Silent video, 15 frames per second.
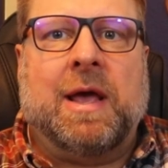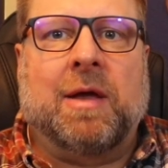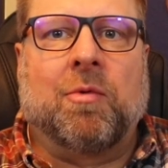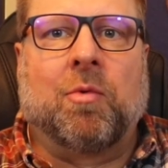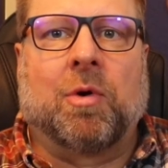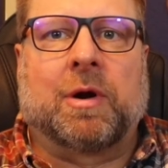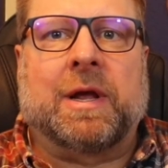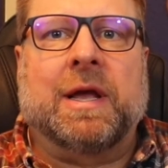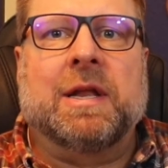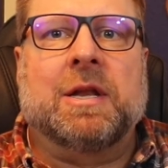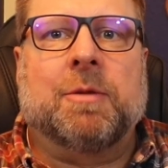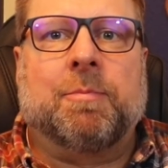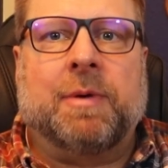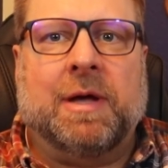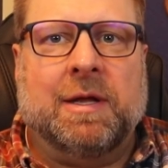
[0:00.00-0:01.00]
and work
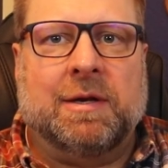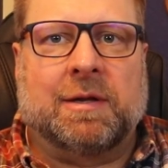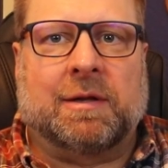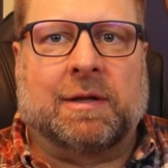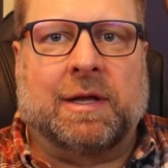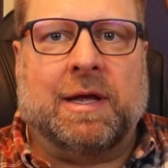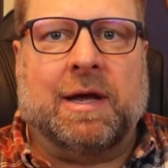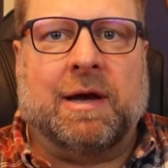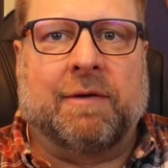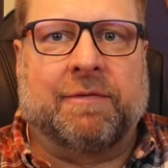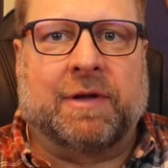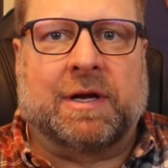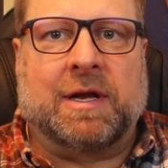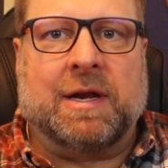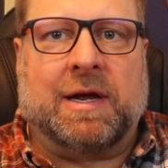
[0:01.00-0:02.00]
independently of
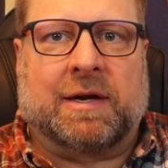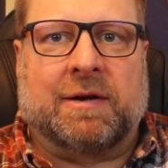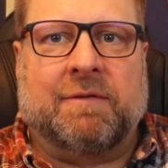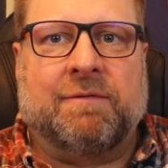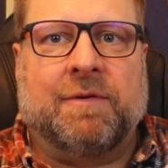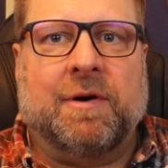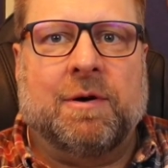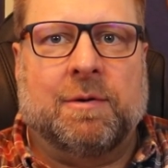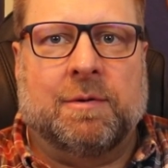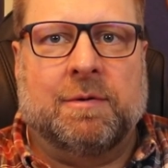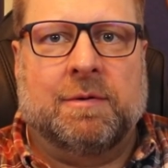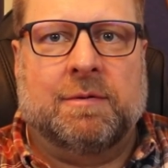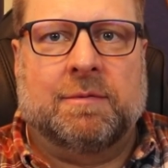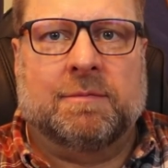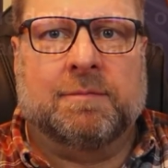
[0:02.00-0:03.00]
the connected phone?